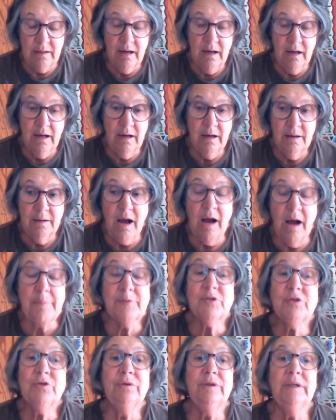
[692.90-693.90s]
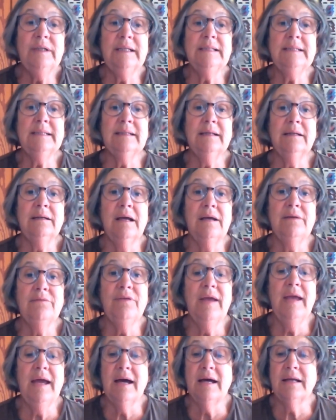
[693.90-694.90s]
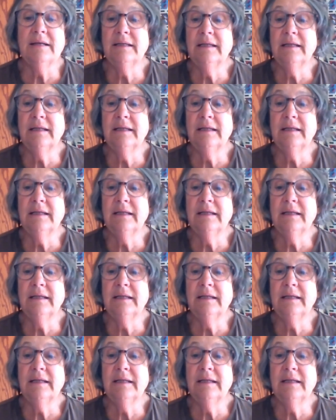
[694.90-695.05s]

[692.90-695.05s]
opportunities that I've had.